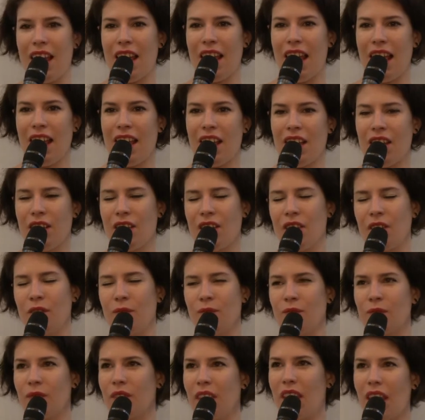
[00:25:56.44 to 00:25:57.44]

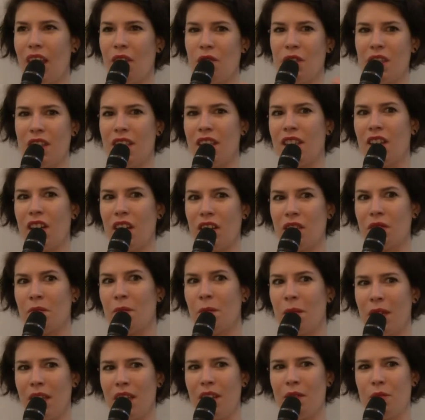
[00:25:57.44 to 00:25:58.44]
everything can
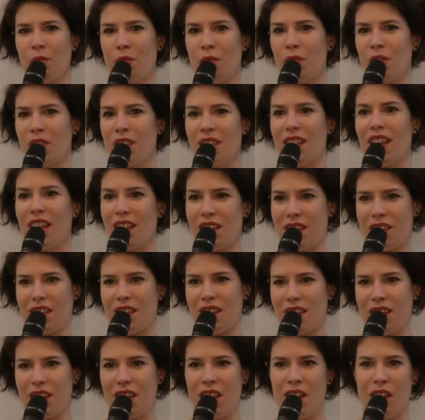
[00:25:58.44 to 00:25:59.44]
be
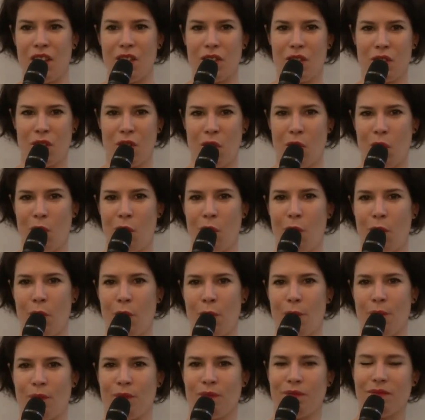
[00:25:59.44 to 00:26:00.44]
processed.
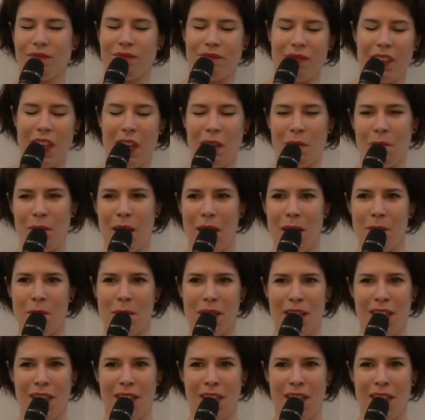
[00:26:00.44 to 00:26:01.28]
So maybe